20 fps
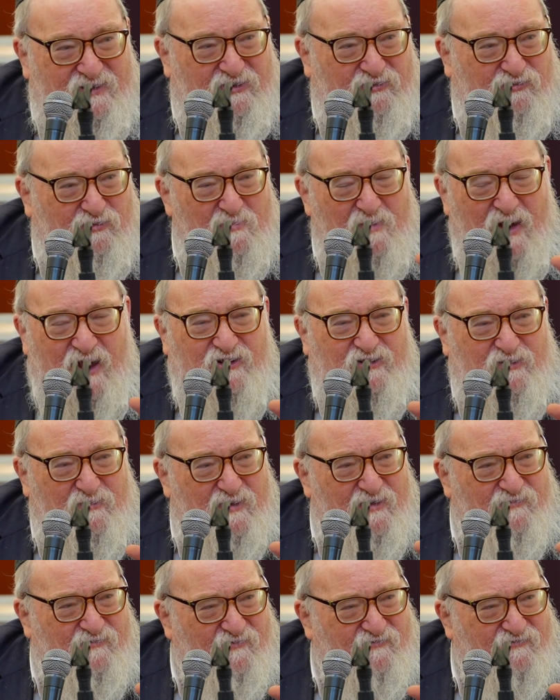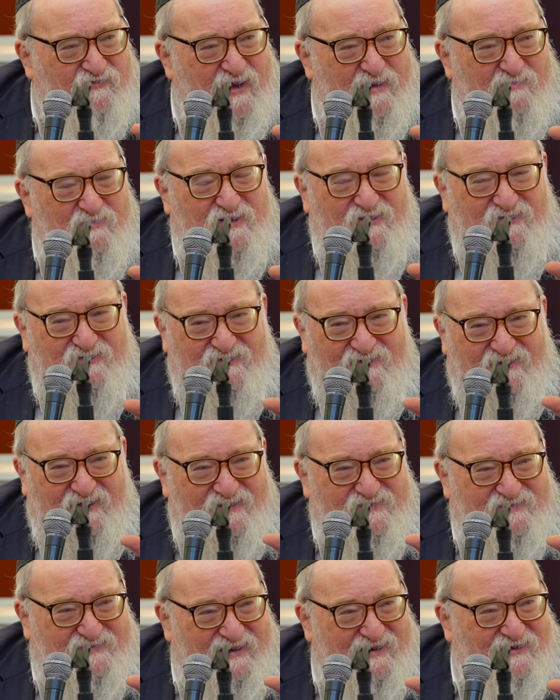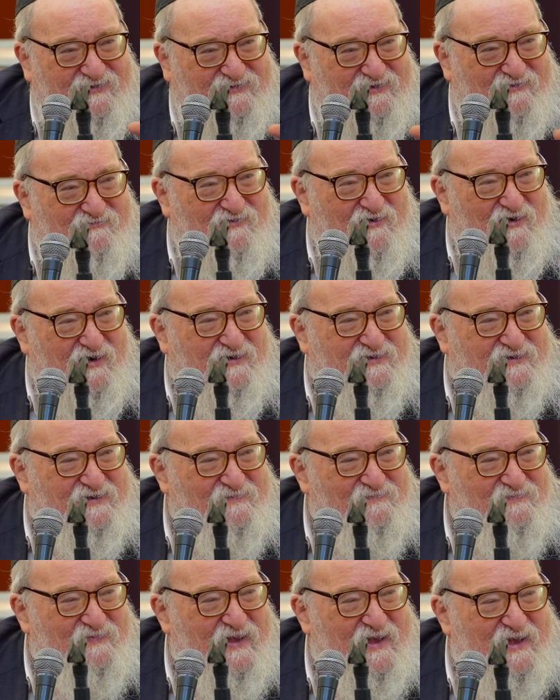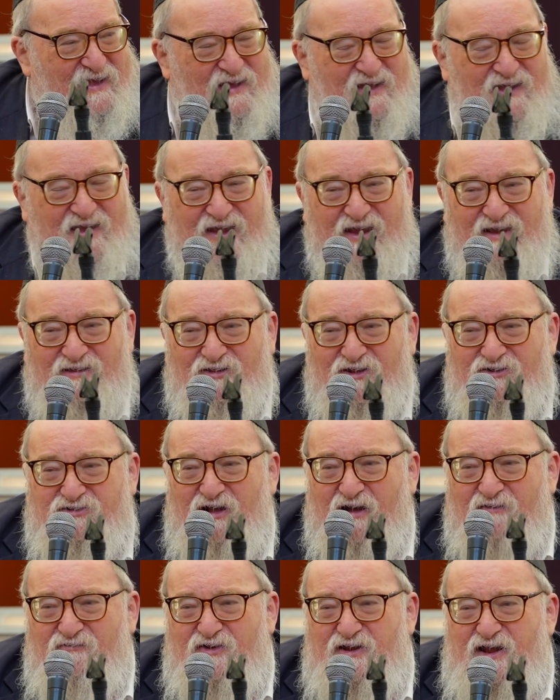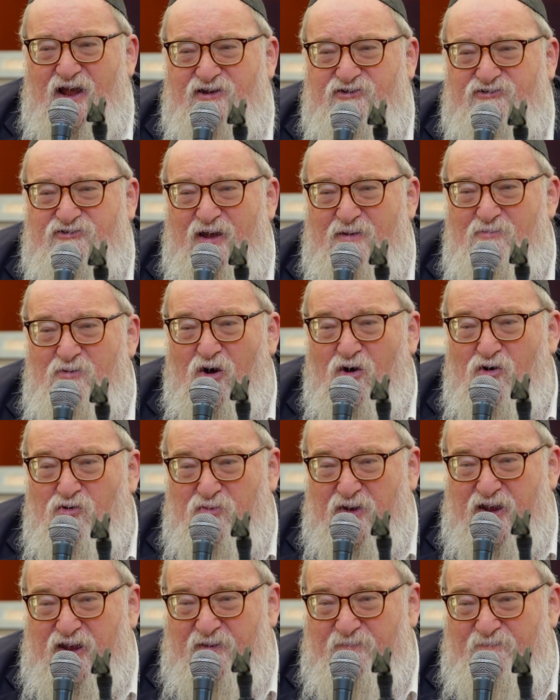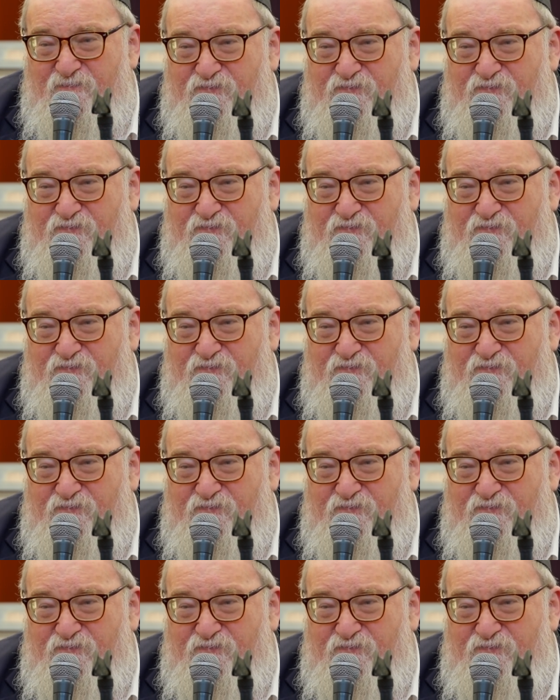it reminds me of a famous Hasidic vort in L'David Hashem Ori.